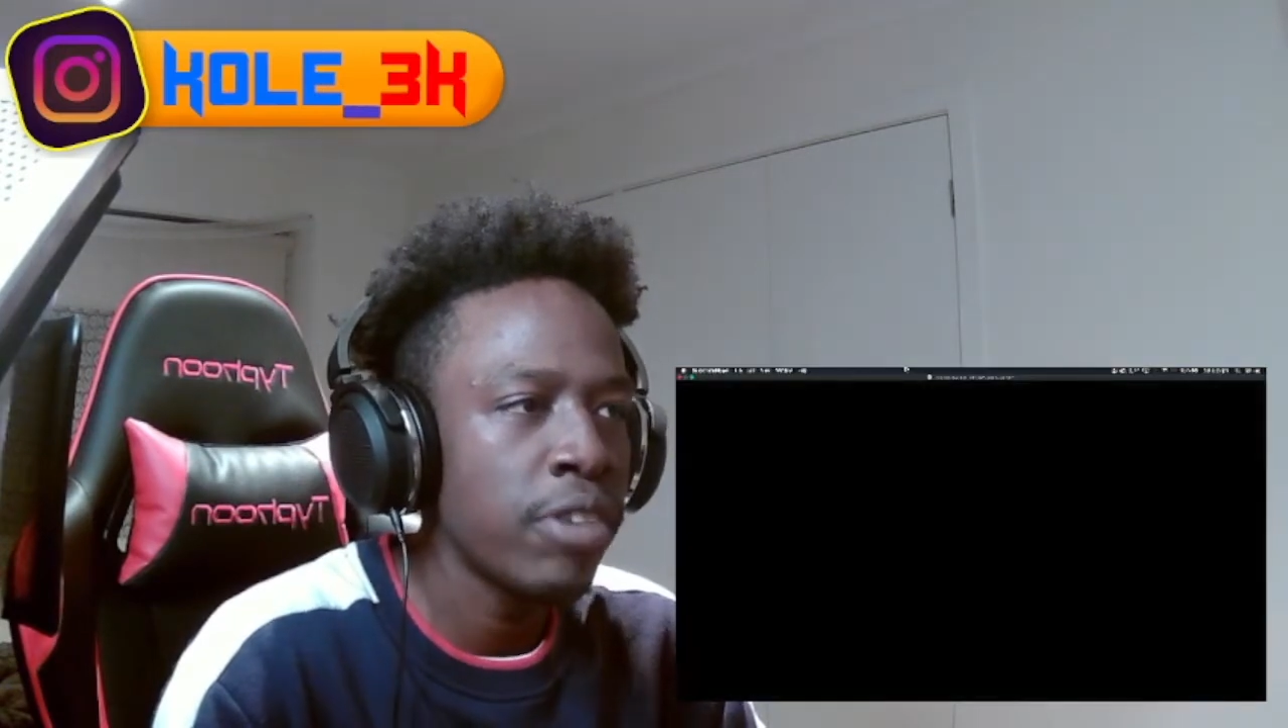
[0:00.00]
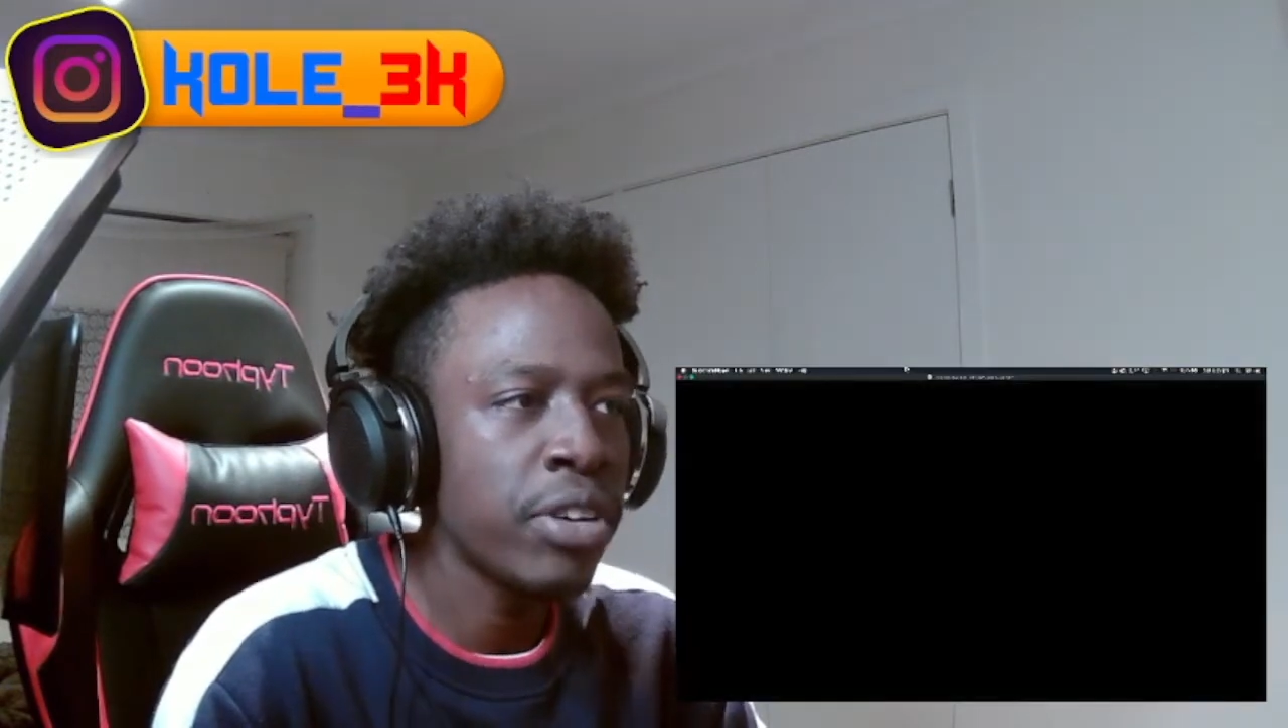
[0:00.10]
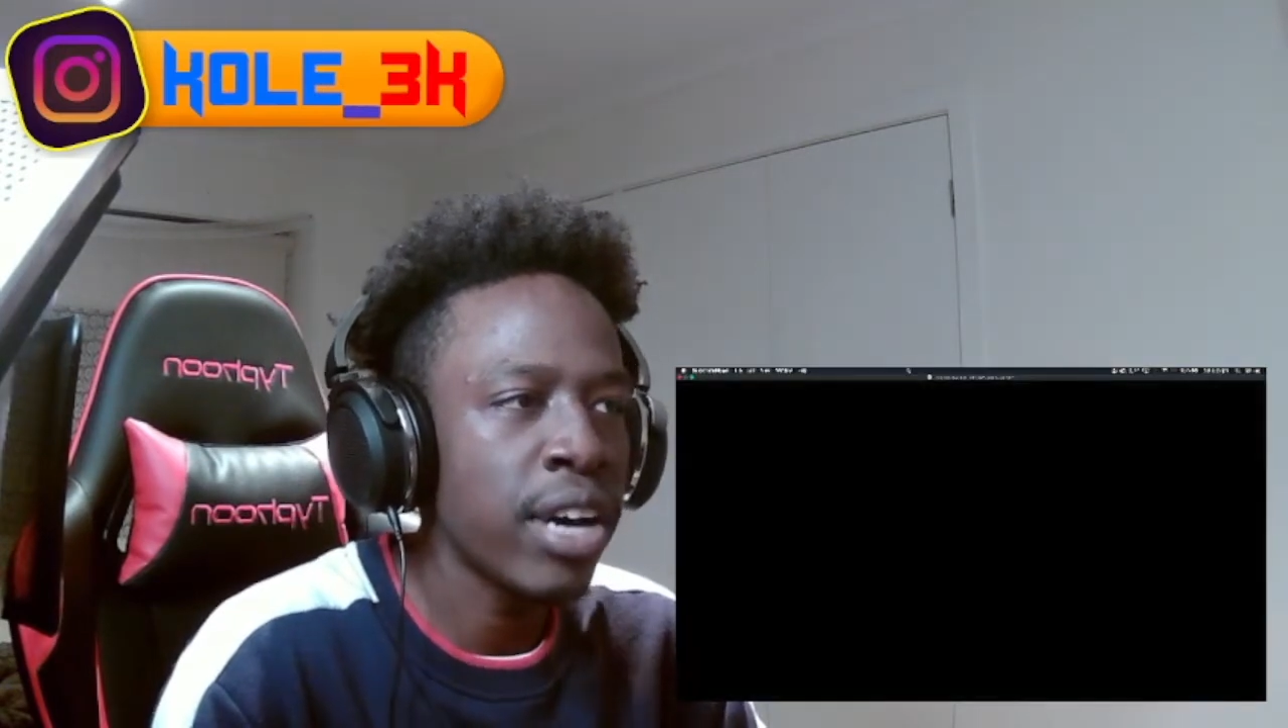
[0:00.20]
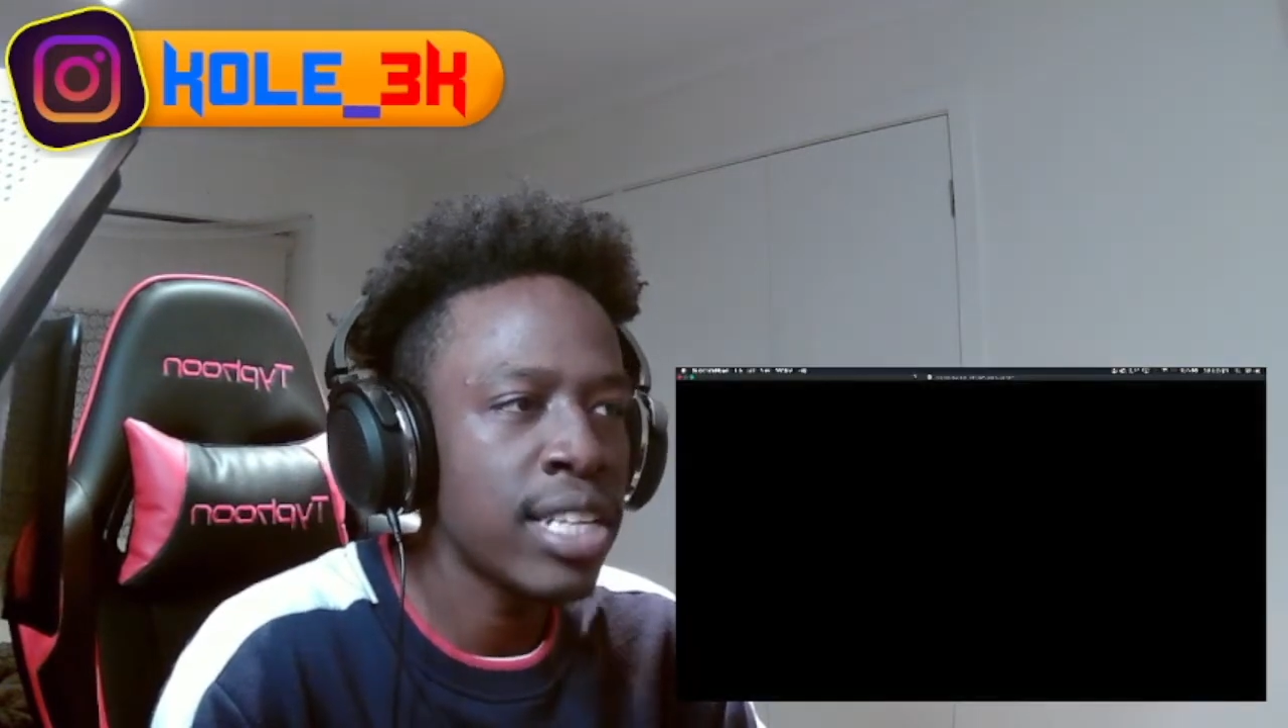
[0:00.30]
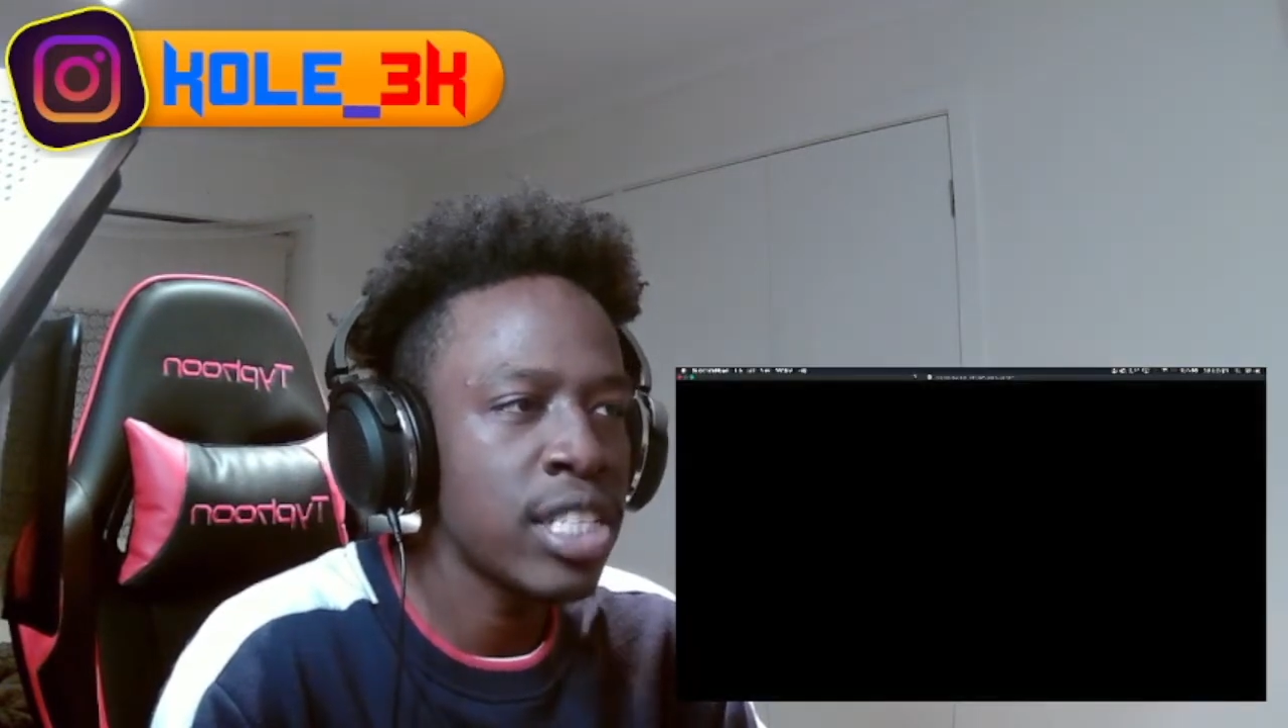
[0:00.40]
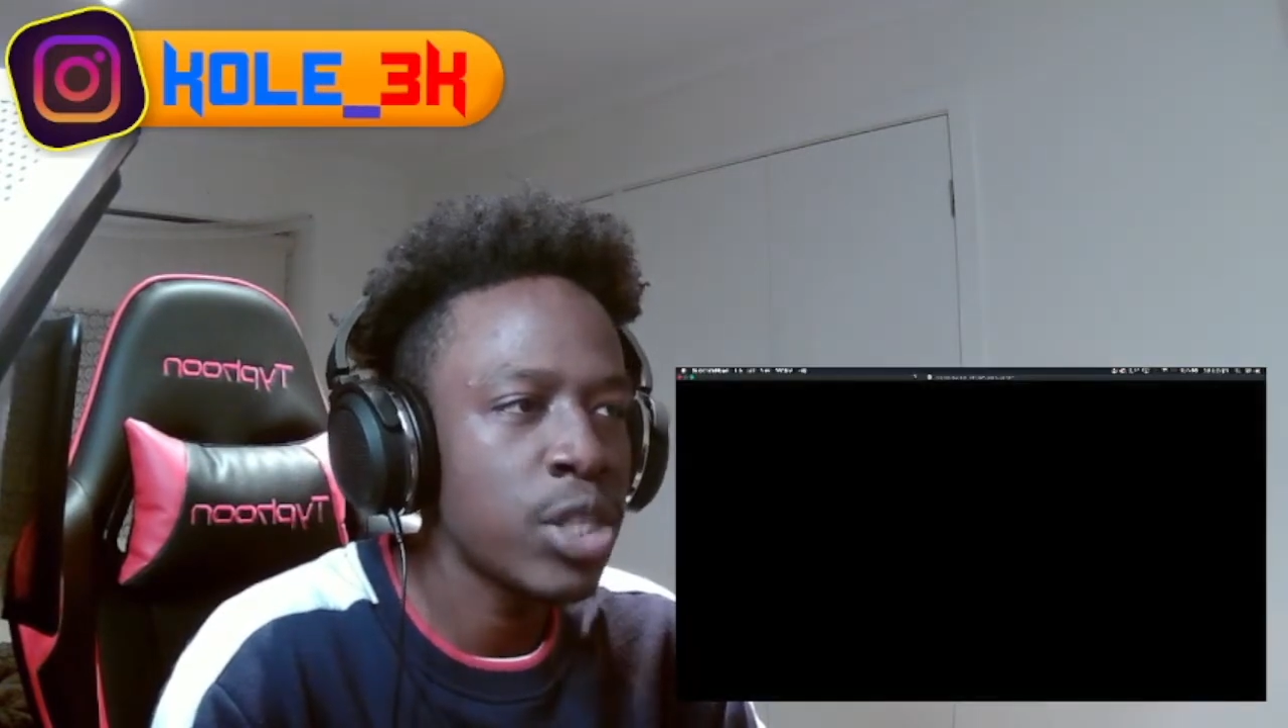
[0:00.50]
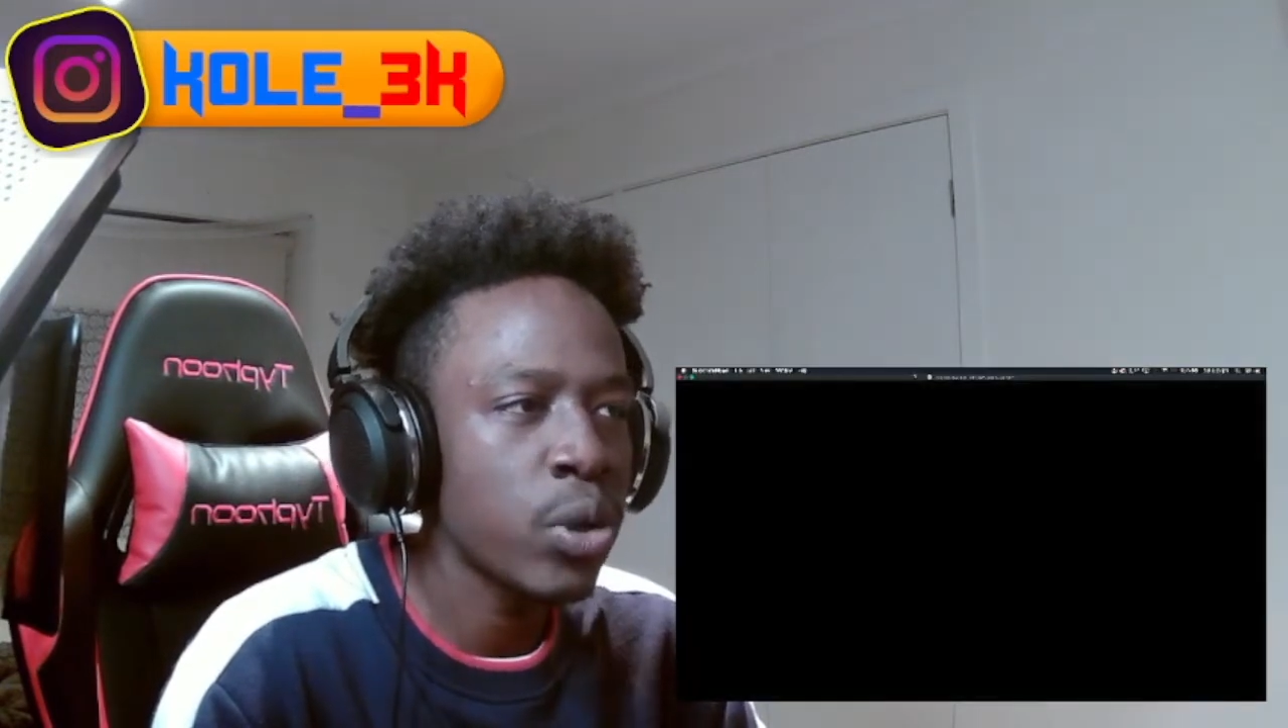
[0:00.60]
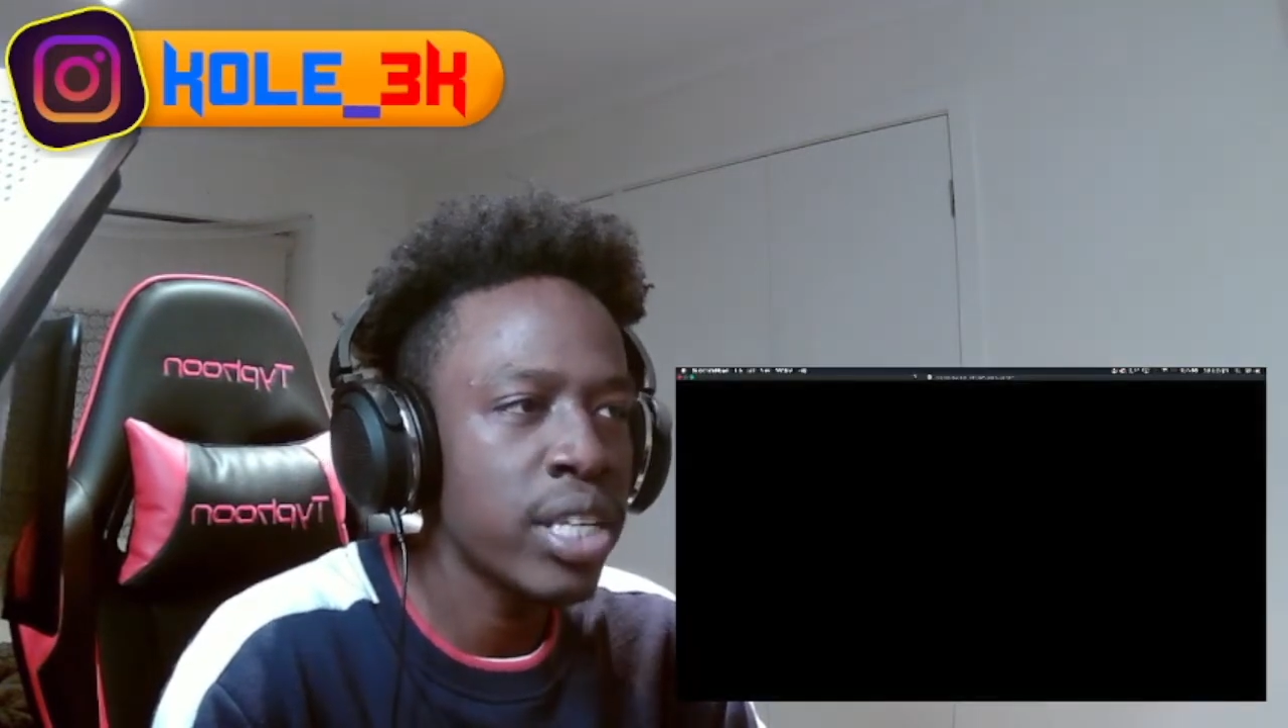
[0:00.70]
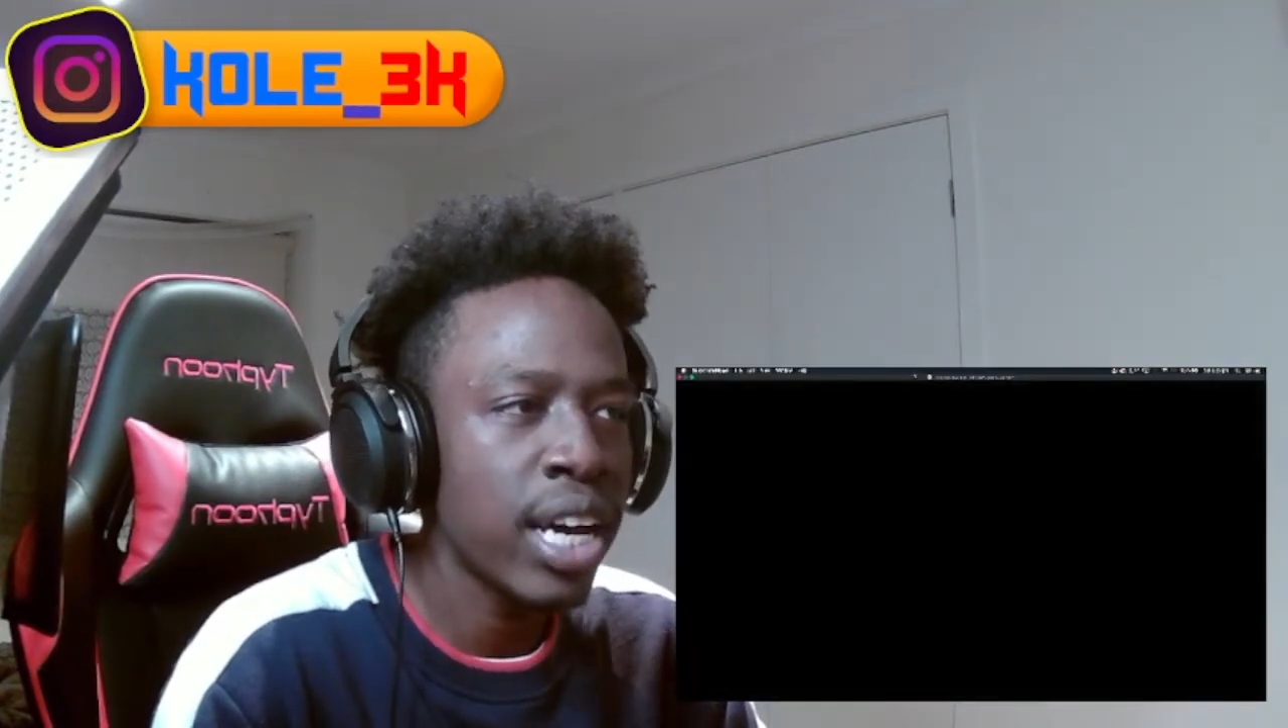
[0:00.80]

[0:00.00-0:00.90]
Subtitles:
If you guys enjoyed